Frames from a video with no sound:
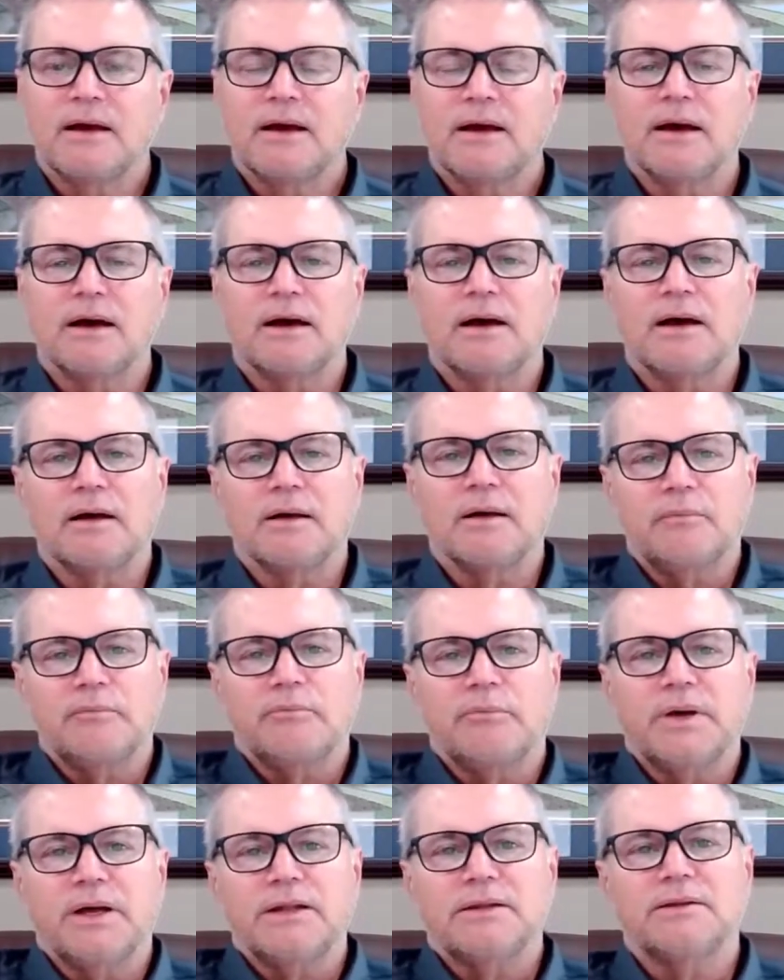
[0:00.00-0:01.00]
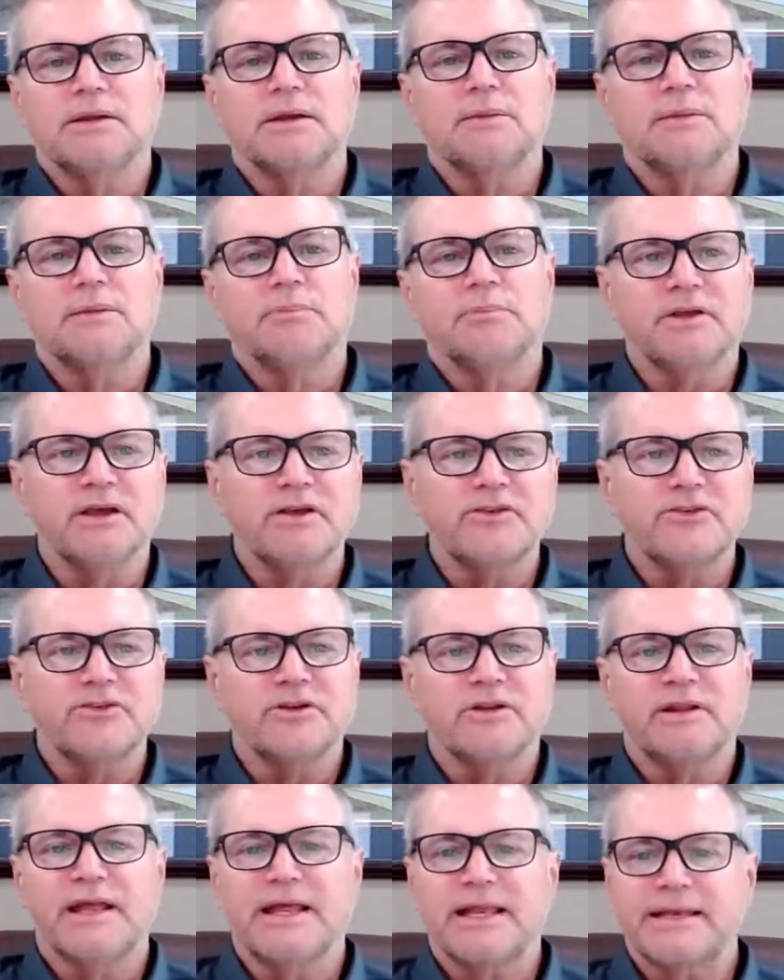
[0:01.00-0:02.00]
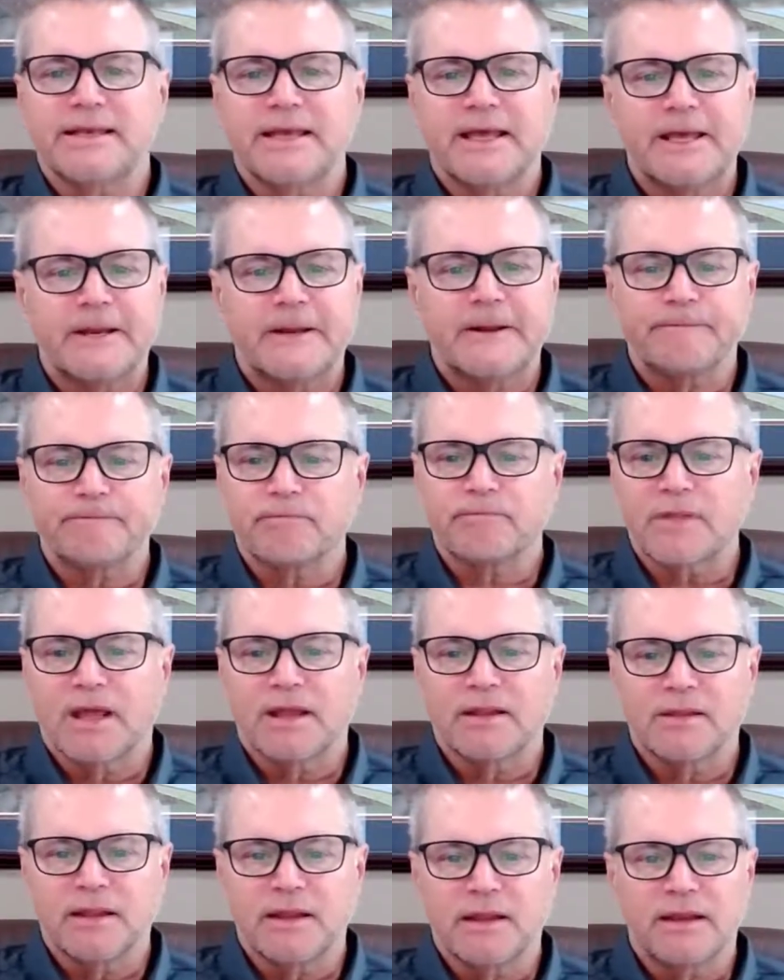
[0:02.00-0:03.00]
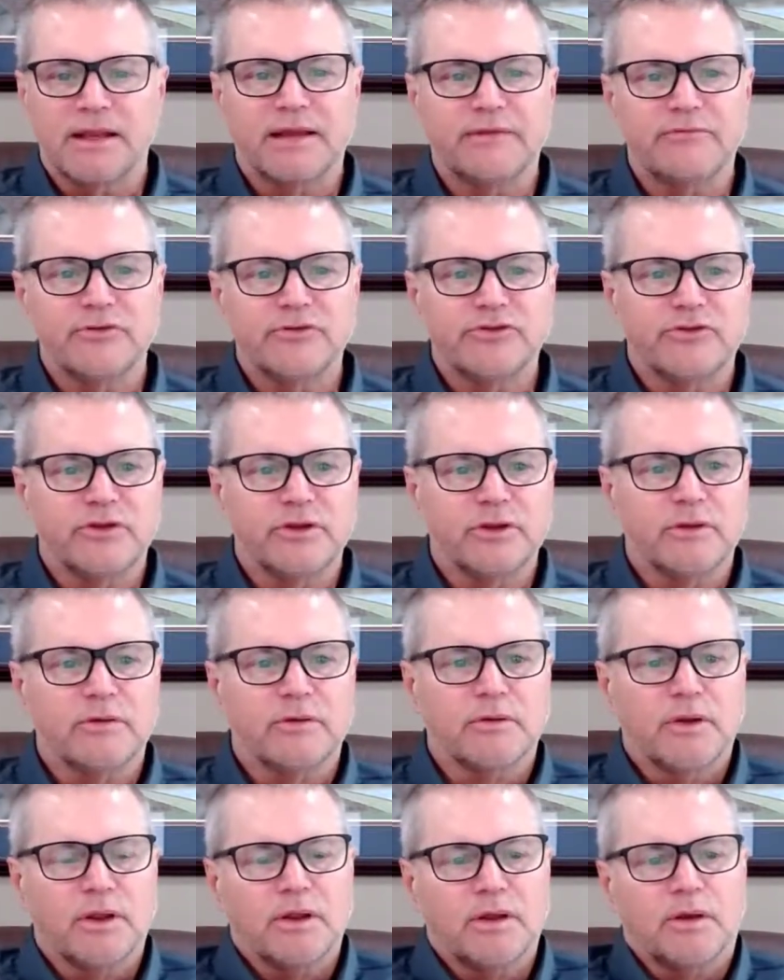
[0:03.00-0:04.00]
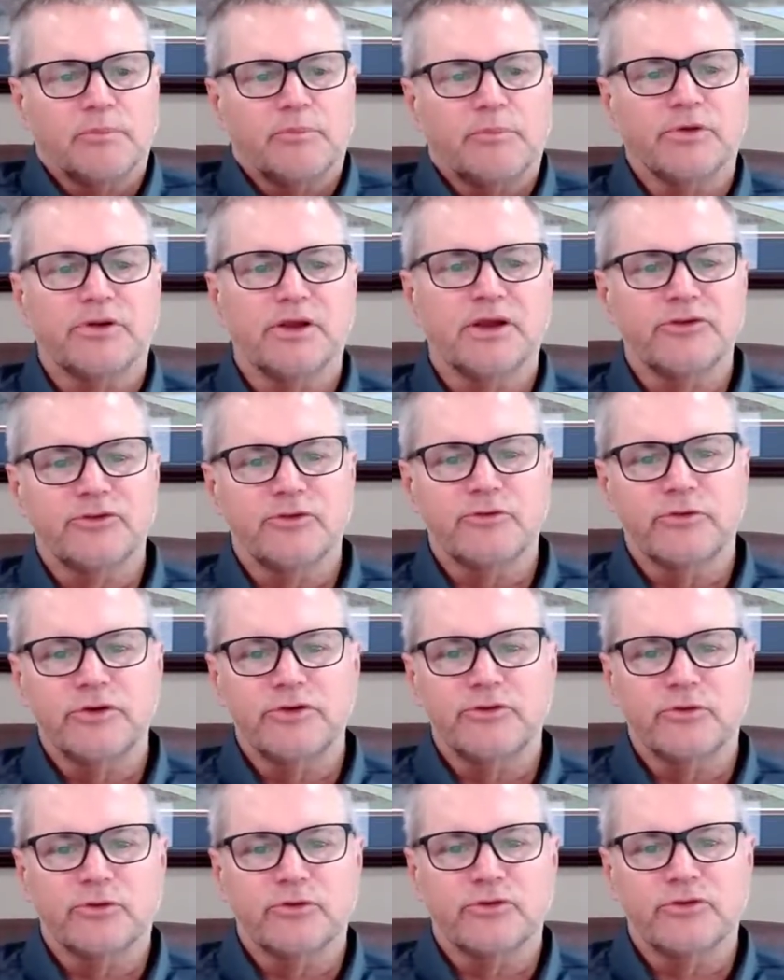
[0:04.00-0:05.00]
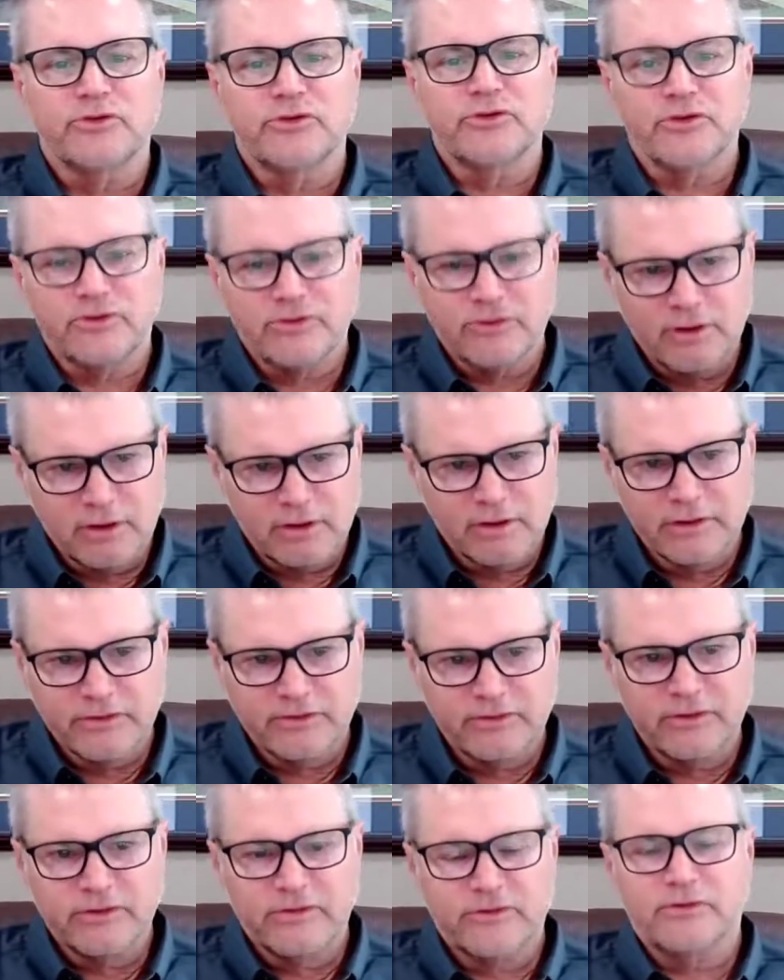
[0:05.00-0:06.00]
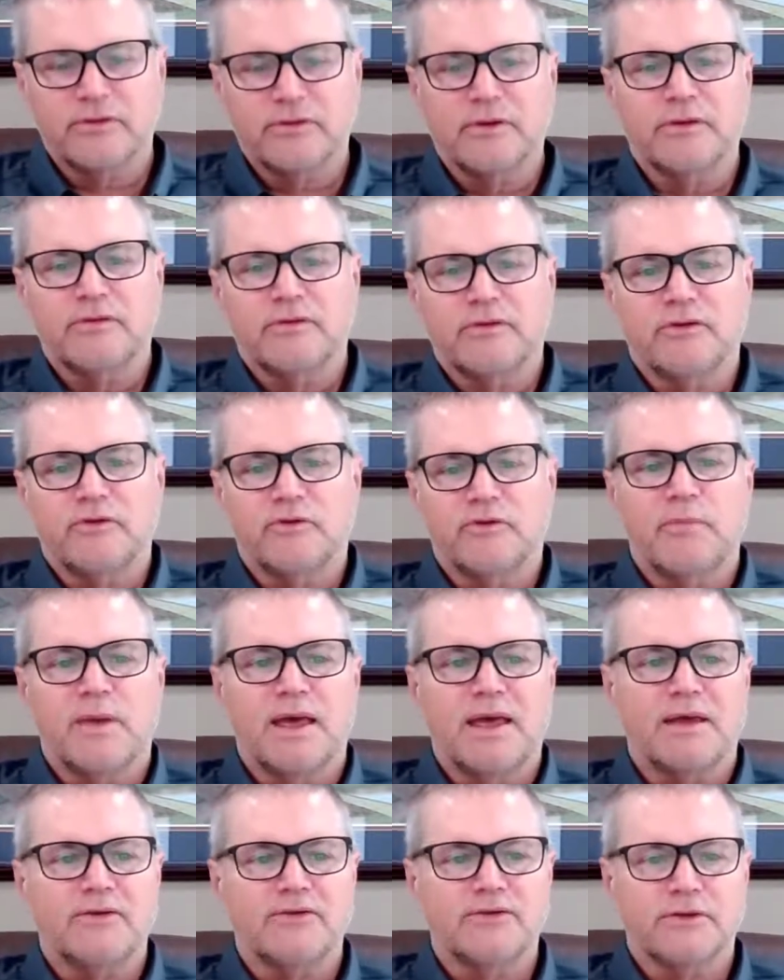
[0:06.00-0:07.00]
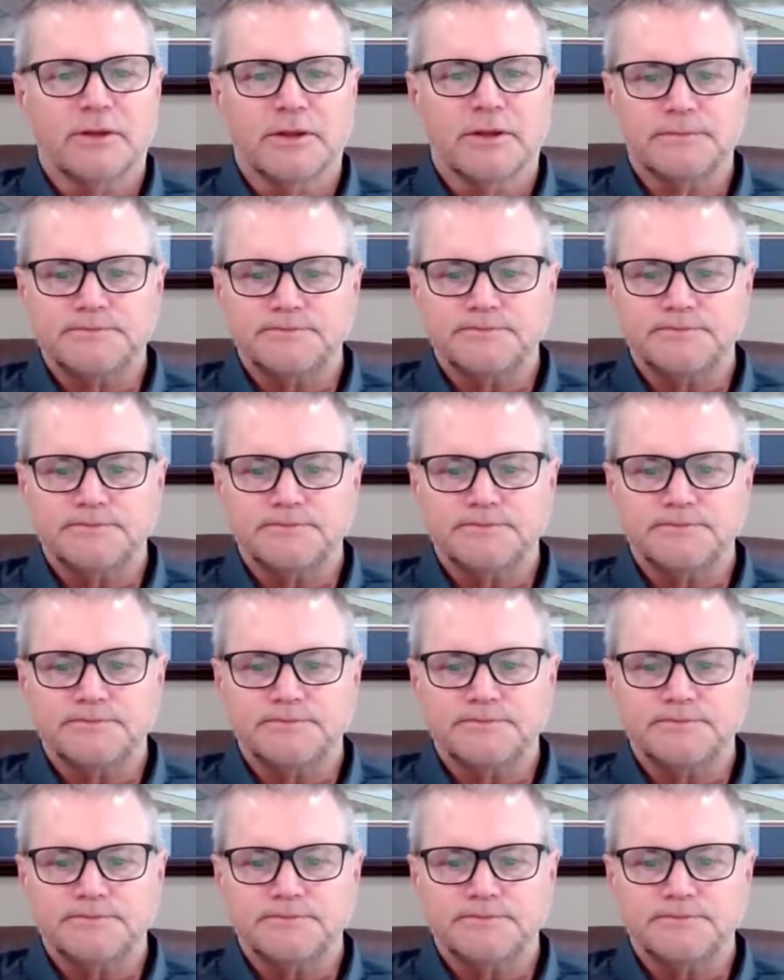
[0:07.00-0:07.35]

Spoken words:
But the production of that data, I think leveraging production resources, as long as it's masked and